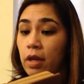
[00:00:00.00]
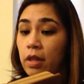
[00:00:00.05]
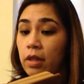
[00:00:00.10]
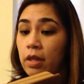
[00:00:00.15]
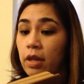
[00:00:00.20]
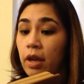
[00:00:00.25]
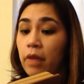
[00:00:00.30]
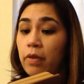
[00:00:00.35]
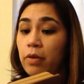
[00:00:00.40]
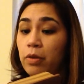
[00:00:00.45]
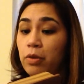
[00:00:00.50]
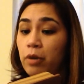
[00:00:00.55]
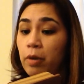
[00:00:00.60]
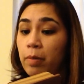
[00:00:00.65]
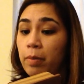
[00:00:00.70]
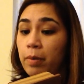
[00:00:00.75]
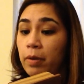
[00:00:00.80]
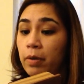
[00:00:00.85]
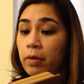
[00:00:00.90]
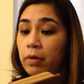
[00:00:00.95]
The other
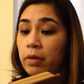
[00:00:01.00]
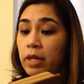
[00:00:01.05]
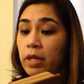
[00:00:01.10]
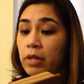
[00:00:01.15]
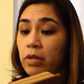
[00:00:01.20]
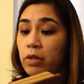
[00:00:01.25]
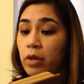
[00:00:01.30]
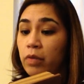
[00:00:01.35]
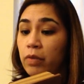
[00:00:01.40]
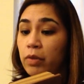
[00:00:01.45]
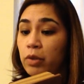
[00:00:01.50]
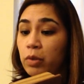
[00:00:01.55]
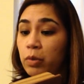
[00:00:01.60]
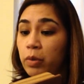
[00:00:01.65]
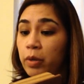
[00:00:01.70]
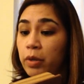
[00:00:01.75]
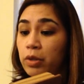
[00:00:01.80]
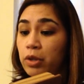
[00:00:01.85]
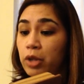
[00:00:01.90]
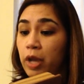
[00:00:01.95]
trumpeter leaned over
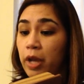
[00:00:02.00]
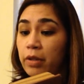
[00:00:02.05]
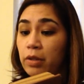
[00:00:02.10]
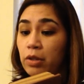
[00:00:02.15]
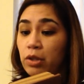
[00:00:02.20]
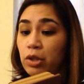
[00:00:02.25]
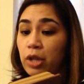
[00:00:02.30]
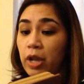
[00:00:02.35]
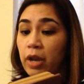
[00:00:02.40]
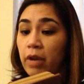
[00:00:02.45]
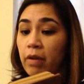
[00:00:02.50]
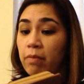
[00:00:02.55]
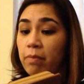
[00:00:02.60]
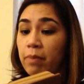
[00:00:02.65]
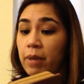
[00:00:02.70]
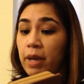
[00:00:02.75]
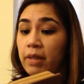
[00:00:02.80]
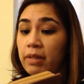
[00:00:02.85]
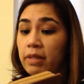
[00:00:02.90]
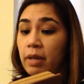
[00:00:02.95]
toward John's chair and
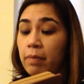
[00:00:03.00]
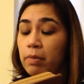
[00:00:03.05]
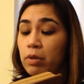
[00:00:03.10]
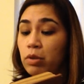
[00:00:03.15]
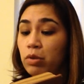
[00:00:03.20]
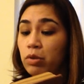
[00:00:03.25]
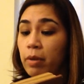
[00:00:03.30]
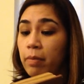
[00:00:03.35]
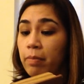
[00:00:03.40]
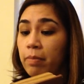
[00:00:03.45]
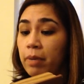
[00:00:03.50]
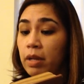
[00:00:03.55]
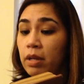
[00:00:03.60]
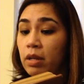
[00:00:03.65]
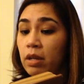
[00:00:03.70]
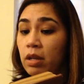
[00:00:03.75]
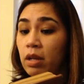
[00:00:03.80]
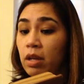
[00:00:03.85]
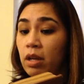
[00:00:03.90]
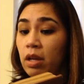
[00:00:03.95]
picked up the trumpet.
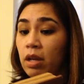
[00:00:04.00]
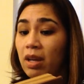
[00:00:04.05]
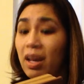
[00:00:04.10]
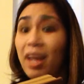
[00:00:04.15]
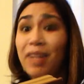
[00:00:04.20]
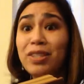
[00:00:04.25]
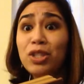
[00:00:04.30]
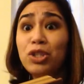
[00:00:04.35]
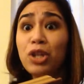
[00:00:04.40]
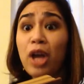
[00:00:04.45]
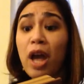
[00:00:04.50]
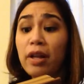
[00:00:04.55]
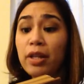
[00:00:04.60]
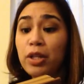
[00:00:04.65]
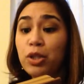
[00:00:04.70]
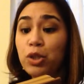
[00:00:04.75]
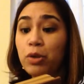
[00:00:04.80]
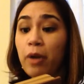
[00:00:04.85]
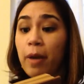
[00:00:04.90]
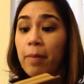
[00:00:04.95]
"It's a
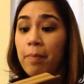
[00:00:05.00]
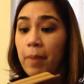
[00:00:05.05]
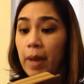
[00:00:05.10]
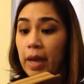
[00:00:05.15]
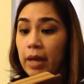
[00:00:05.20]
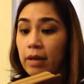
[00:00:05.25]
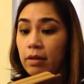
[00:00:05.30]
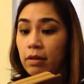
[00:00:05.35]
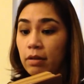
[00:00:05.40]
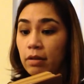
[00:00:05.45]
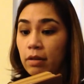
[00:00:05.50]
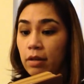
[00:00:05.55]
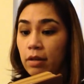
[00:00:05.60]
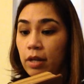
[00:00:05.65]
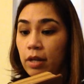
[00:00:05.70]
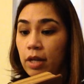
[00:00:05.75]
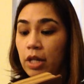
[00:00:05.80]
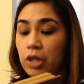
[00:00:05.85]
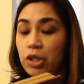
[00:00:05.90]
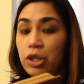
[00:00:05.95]
chocolate trumpet!"
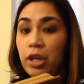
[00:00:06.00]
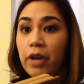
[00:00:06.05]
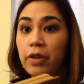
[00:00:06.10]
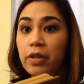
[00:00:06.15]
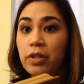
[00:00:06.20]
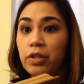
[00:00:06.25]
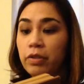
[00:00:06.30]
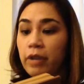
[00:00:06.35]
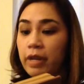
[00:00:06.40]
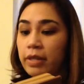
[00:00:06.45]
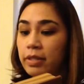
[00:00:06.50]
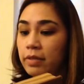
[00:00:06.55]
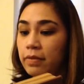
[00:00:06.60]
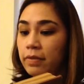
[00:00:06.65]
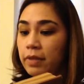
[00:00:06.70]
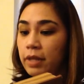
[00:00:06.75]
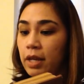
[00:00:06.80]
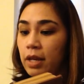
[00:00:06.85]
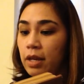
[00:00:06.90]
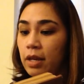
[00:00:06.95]
he shouted
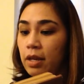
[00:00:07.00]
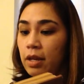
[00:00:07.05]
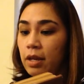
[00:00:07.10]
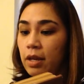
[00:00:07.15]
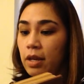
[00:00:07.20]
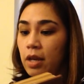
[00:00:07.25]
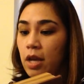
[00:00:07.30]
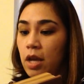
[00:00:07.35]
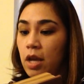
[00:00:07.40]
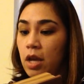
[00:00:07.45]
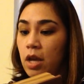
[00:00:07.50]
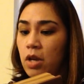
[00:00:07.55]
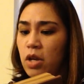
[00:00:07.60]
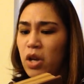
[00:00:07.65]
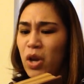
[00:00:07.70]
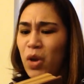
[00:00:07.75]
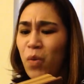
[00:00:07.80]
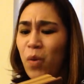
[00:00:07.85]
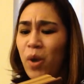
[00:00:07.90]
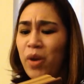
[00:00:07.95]
derisively.
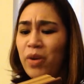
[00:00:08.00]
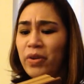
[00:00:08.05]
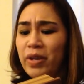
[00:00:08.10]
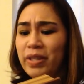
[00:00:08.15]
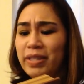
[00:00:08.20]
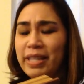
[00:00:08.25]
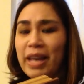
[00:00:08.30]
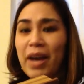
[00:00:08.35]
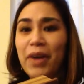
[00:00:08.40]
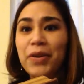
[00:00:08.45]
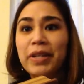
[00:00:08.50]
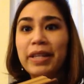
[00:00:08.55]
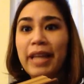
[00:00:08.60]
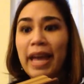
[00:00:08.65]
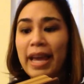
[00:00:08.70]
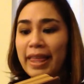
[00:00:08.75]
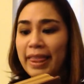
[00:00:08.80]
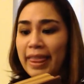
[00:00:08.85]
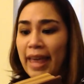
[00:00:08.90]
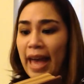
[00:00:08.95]
No wonder it sounded
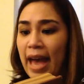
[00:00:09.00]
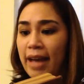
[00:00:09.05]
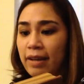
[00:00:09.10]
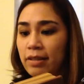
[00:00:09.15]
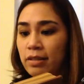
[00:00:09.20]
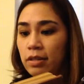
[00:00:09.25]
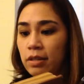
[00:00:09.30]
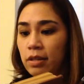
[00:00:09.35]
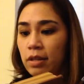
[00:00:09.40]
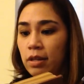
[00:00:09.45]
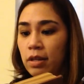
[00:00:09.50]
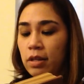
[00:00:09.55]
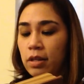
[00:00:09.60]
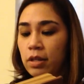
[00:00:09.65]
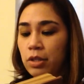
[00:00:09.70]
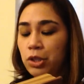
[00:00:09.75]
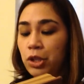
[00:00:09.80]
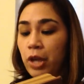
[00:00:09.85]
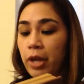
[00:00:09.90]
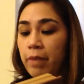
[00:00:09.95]
like that.
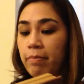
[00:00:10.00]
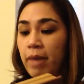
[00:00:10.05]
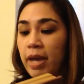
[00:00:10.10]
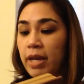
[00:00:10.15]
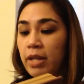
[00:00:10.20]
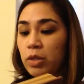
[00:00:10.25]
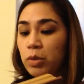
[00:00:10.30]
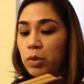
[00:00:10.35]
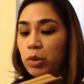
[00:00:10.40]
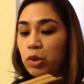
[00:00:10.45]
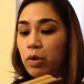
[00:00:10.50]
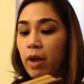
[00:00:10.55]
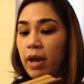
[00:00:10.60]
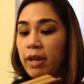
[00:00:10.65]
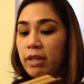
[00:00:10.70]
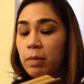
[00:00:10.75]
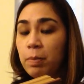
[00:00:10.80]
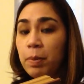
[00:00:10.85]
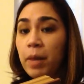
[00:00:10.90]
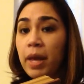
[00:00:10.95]
John Midas was
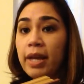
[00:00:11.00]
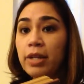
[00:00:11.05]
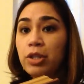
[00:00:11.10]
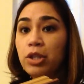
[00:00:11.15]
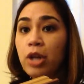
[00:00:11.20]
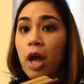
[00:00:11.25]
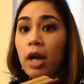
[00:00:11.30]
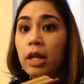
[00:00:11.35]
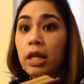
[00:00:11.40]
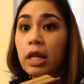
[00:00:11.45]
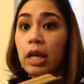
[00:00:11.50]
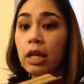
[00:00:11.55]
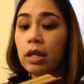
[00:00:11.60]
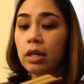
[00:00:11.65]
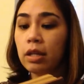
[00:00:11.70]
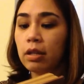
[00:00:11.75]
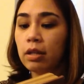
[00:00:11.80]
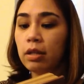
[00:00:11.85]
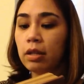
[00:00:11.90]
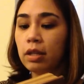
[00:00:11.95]
trying to play a chocolate...
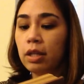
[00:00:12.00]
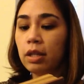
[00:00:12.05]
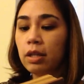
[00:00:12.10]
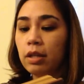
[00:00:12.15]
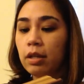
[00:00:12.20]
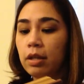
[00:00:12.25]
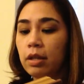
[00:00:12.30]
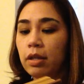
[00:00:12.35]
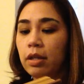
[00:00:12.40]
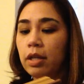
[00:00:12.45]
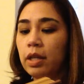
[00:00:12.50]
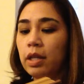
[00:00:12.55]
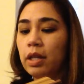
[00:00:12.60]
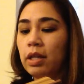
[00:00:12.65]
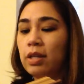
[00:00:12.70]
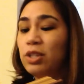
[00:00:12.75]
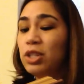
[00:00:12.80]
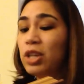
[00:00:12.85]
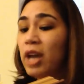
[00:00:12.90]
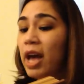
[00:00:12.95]

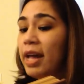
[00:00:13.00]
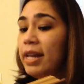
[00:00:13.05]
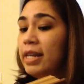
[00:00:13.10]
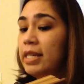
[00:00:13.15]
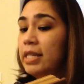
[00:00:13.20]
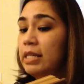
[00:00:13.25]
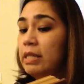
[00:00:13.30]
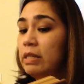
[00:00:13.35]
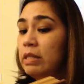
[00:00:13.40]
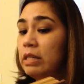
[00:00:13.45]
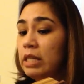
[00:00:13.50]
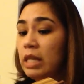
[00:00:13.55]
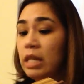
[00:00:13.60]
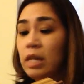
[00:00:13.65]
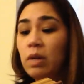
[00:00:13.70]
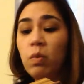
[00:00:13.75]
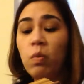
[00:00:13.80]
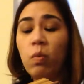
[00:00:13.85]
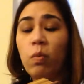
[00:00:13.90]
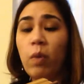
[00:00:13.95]
John
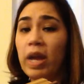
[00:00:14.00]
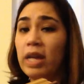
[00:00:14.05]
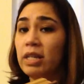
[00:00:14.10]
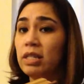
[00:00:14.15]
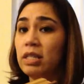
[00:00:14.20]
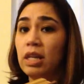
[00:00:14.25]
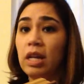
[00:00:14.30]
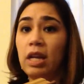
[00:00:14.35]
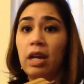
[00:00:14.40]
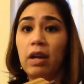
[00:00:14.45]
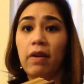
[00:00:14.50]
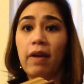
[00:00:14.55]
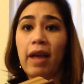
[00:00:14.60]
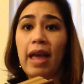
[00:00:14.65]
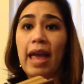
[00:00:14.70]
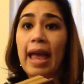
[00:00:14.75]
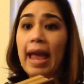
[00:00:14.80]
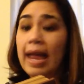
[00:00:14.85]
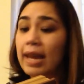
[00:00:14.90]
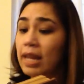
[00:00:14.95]
didn't wait to hear
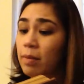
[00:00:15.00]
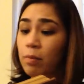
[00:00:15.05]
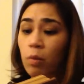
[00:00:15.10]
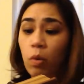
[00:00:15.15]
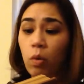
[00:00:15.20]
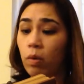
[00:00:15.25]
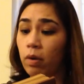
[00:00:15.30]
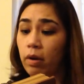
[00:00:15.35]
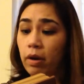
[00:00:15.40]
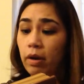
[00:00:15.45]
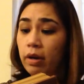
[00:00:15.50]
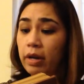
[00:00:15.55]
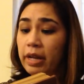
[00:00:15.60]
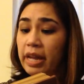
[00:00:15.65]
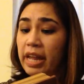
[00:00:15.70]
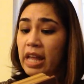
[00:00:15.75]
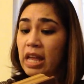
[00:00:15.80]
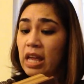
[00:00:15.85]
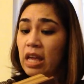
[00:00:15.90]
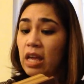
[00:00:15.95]
any more.
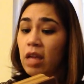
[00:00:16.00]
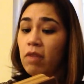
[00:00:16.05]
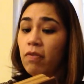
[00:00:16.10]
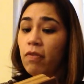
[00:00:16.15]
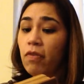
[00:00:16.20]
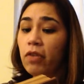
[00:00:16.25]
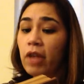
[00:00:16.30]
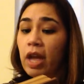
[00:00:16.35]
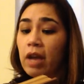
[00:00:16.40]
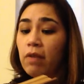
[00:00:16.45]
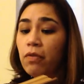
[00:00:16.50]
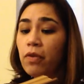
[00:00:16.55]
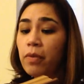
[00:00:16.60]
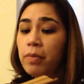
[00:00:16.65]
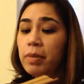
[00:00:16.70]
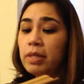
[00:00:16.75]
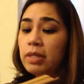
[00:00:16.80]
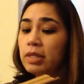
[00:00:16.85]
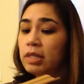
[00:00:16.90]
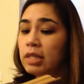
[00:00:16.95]
He fled
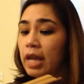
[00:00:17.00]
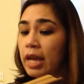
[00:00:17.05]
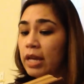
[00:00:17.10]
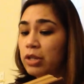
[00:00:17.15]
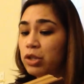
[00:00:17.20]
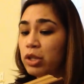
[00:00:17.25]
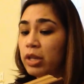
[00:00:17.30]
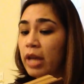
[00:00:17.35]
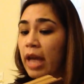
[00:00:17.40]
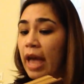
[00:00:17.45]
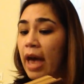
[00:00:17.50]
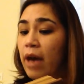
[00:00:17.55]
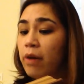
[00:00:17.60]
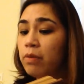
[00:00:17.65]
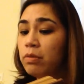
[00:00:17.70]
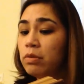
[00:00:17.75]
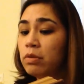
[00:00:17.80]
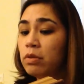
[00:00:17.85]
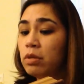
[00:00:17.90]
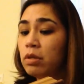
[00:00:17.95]
from the stage and
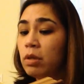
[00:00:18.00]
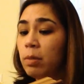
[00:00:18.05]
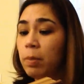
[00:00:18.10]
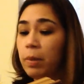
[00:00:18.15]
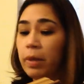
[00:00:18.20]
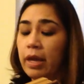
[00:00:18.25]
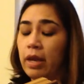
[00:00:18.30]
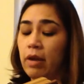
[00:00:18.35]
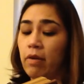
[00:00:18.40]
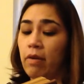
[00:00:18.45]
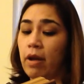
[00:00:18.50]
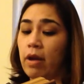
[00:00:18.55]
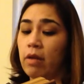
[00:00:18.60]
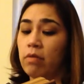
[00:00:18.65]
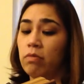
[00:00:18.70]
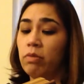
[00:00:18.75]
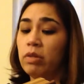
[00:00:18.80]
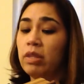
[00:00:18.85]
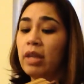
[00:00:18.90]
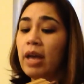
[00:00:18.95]
out to the
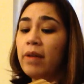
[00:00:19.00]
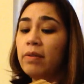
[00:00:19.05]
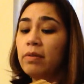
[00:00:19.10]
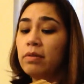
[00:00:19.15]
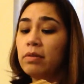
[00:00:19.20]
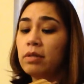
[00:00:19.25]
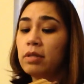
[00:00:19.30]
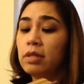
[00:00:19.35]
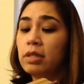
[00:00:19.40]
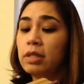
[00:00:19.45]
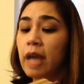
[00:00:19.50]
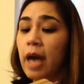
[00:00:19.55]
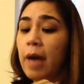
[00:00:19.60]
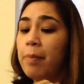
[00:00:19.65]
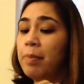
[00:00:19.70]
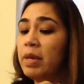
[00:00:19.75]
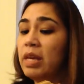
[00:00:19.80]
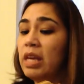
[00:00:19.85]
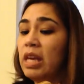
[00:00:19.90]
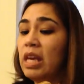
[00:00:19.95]
playground. Without
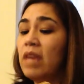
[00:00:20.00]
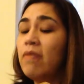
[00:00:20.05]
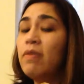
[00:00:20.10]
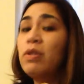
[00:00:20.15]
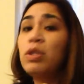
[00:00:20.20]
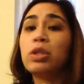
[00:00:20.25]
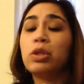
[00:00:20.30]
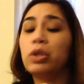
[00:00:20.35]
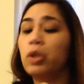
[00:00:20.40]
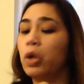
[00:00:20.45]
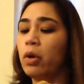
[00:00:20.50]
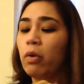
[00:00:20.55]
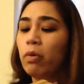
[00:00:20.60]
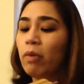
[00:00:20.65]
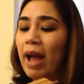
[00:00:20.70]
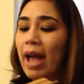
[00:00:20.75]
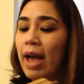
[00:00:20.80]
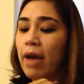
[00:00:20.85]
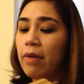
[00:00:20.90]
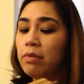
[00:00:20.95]
stopping even to look
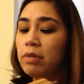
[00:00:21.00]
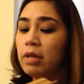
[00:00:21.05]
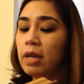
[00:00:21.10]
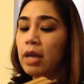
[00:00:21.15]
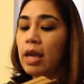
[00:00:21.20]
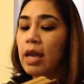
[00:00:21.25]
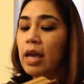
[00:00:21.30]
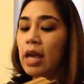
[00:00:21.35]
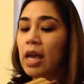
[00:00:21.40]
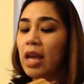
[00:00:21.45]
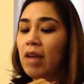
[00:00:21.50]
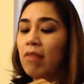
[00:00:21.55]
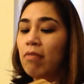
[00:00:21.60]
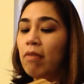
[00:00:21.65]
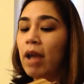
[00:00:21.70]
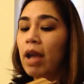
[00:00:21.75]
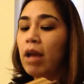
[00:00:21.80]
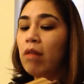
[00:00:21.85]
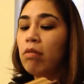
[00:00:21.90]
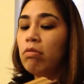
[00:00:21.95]
around, he
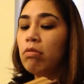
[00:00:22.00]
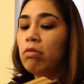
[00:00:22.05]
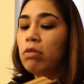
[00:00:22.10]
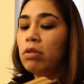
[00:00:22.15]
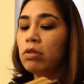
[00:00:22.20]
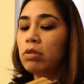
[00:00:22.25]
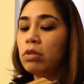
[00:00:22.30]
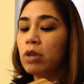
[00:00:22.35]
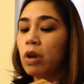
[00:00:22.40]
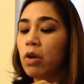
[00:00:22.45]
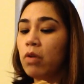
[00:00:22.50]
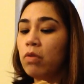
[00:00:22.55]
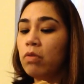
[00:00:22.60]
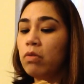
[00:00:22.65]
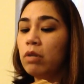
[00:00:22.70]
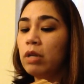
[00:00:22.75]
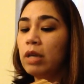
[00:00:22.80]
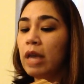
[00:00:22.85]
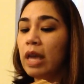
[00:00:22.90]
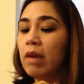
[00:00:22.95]
ran through the
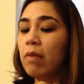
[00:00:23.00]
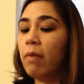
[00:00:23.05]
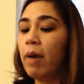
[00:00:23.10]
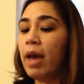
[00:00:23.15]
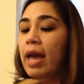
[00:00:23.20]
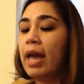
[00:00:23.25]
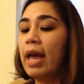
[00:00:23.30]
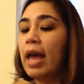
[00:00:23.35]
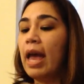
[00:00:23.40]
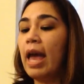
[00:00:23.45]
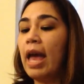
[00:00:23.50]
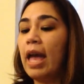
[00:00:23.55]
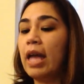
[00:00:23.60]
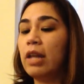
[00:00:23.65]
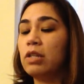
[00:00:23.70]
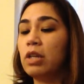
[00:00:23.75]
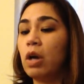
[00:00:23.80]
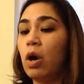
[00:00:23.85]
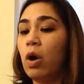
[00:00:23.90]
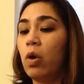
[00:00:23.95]
stone gateway
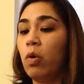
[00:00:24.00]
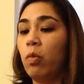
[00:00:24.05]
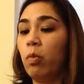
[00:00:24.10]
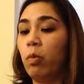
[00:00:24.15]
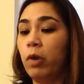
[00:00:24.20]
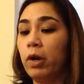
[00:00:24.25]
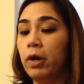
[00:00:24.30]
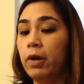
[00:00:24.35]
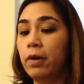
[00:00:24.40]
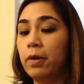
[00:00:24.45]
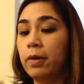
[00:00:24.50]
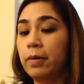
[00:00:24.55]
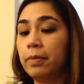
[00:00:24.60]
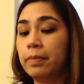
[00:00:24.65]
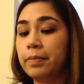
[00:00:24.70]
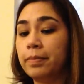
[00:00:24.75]
and homeward.